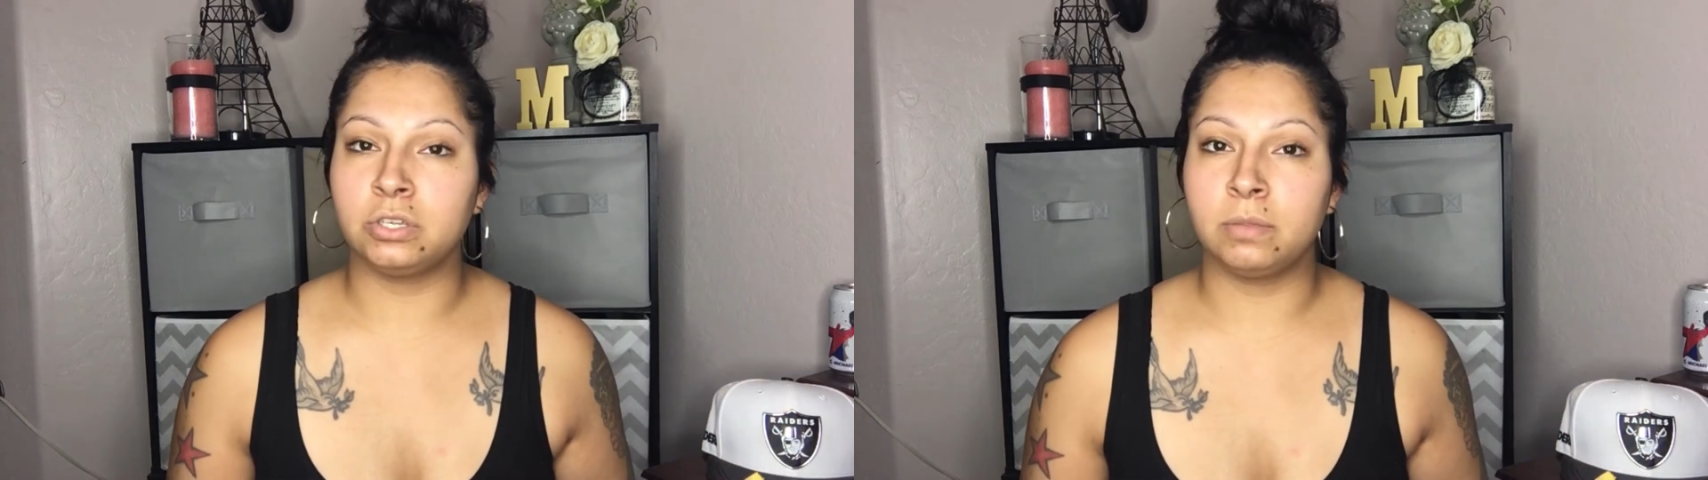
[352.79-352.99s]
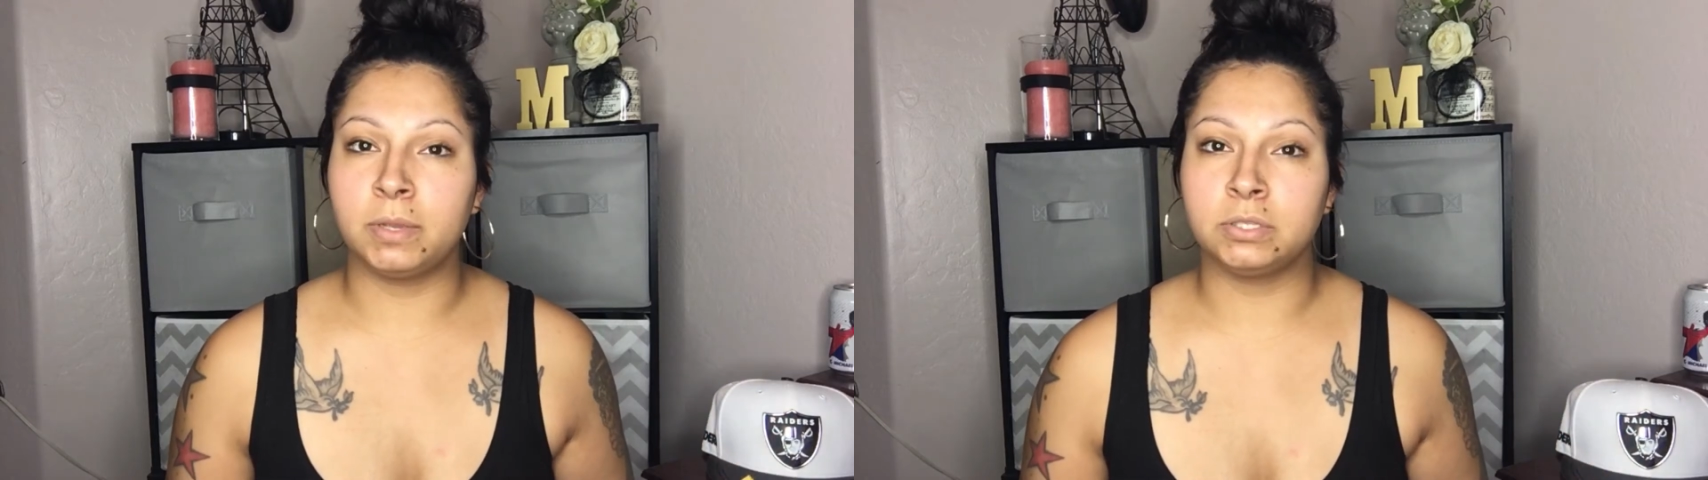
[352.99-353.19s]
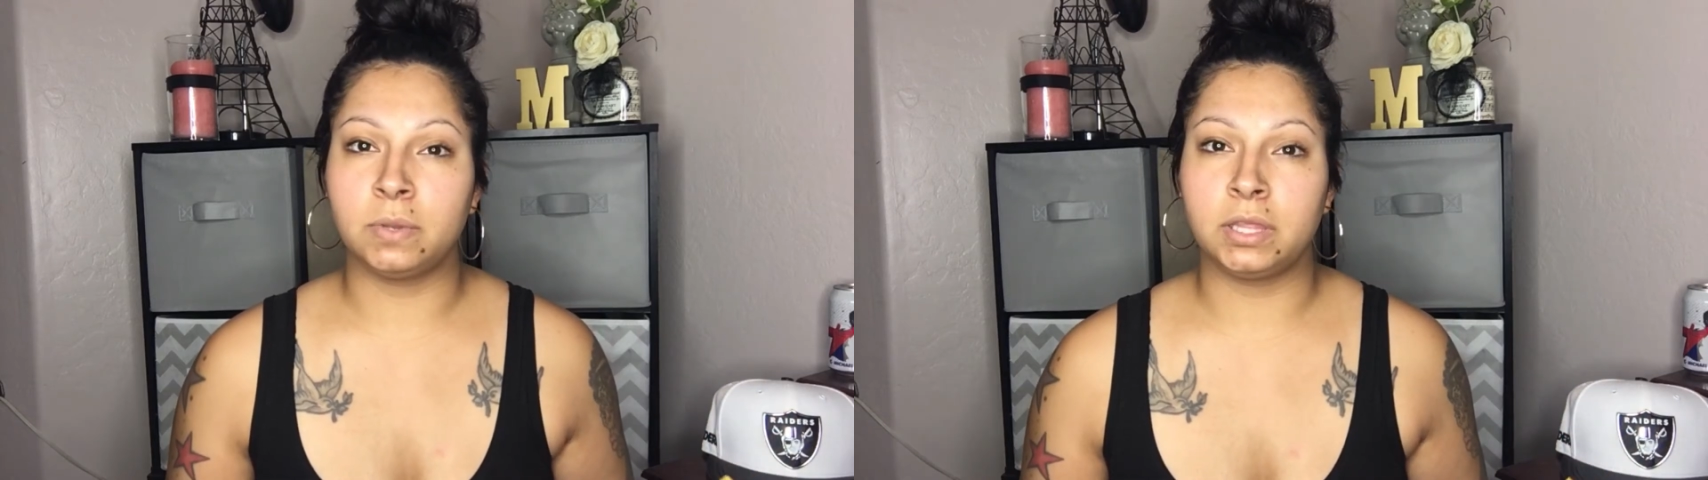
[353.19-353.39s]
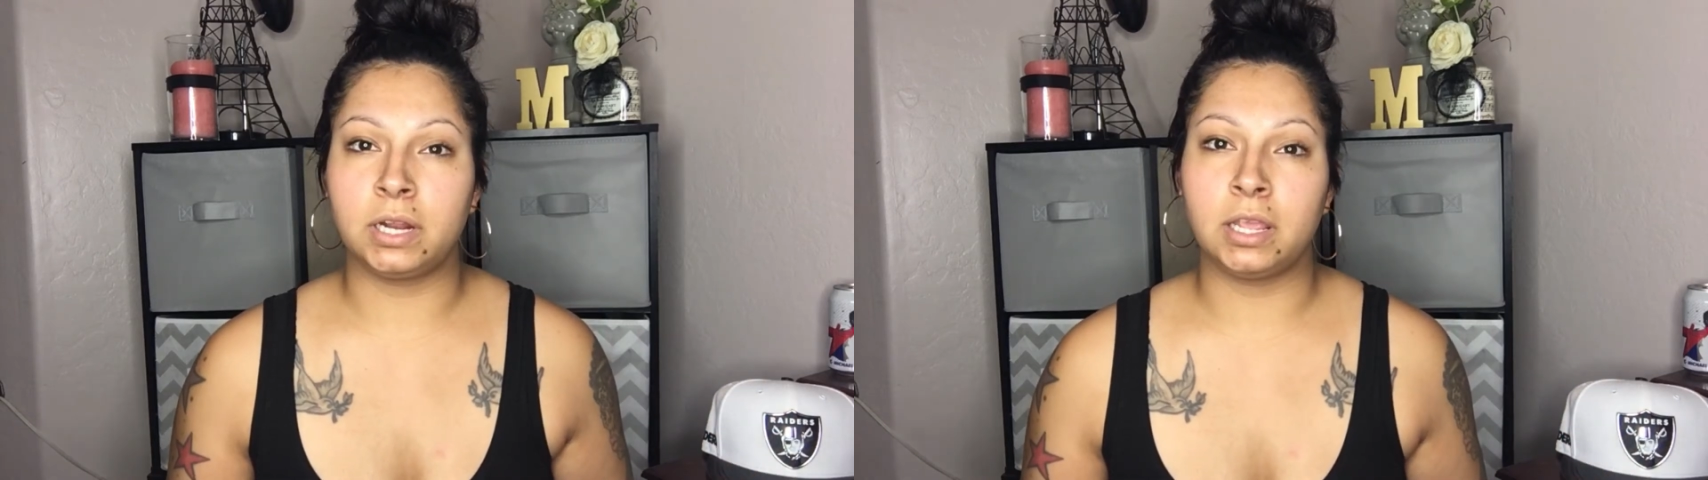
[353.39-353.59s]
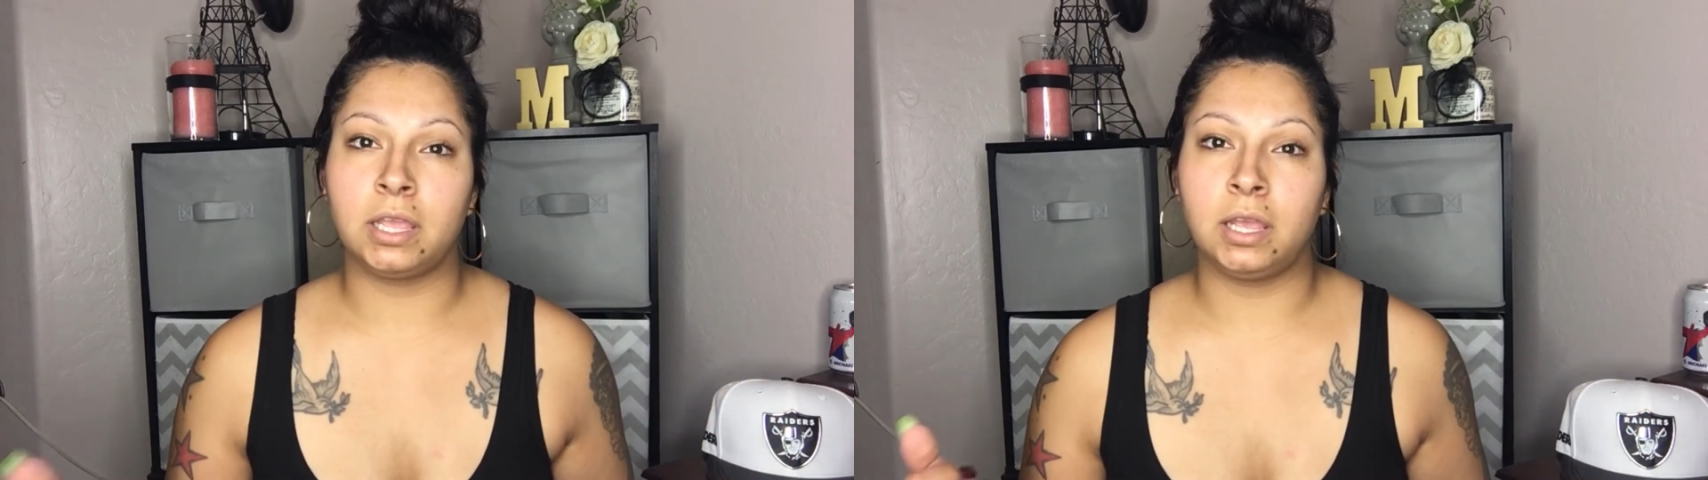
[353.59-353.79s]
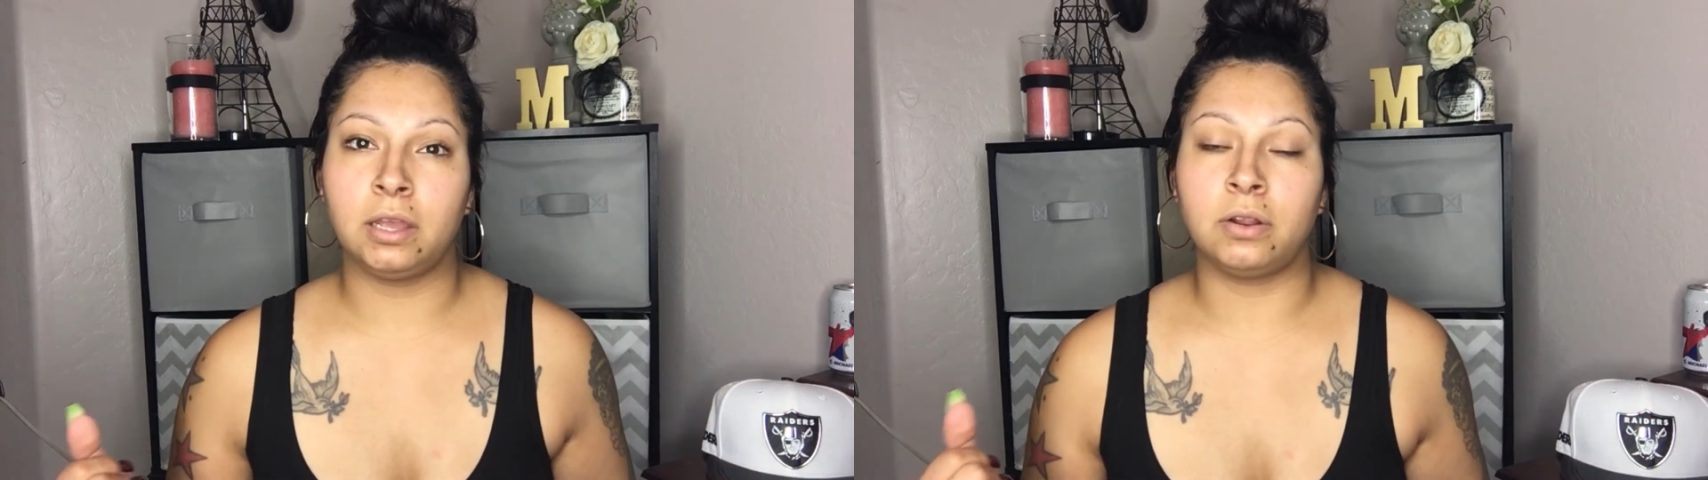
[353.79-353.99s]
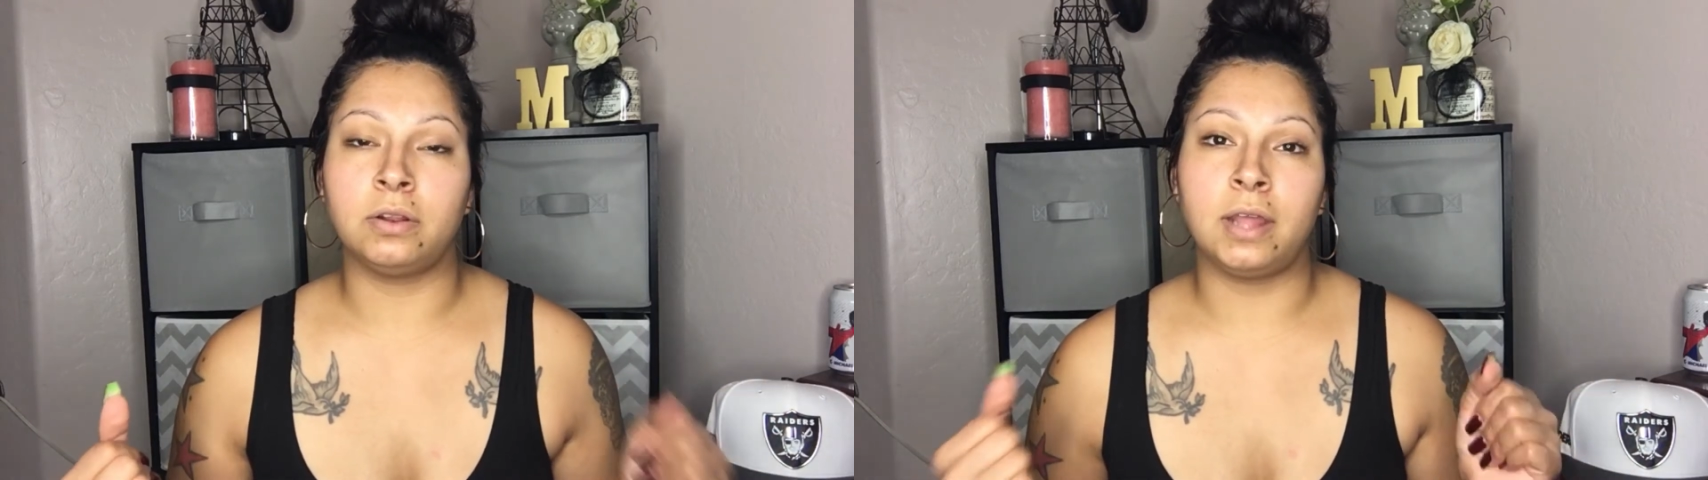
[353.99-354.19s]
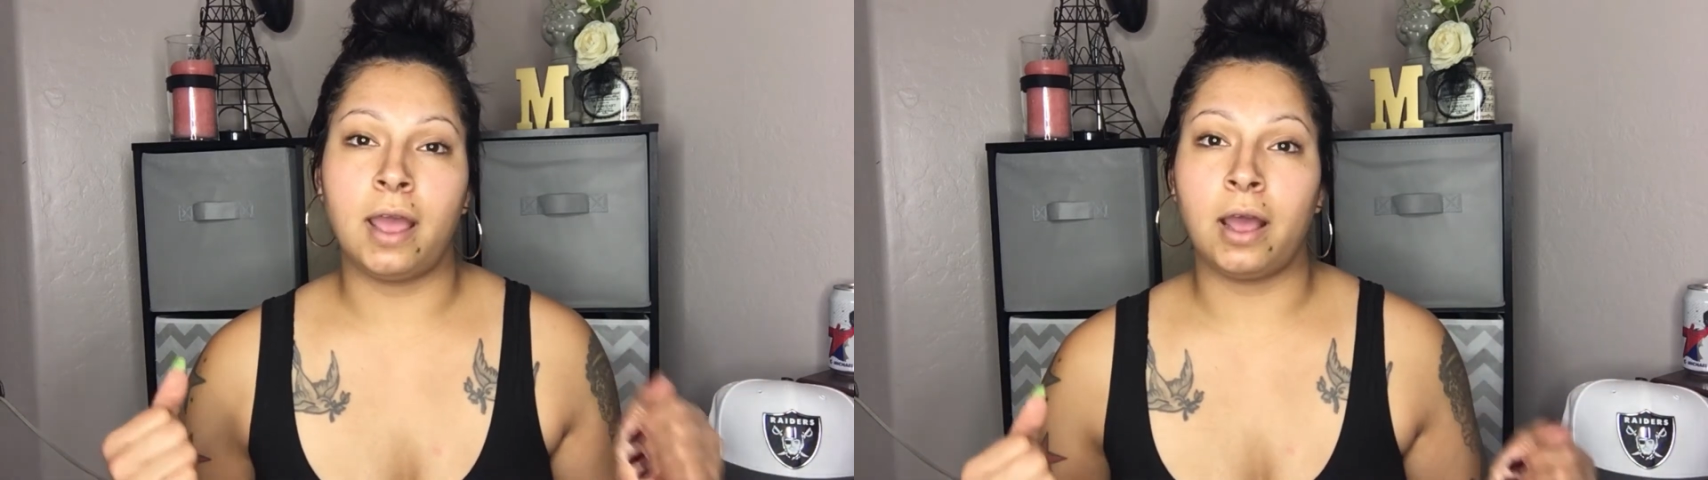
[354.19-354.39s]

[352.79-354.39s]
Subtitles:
to you the best way that I can on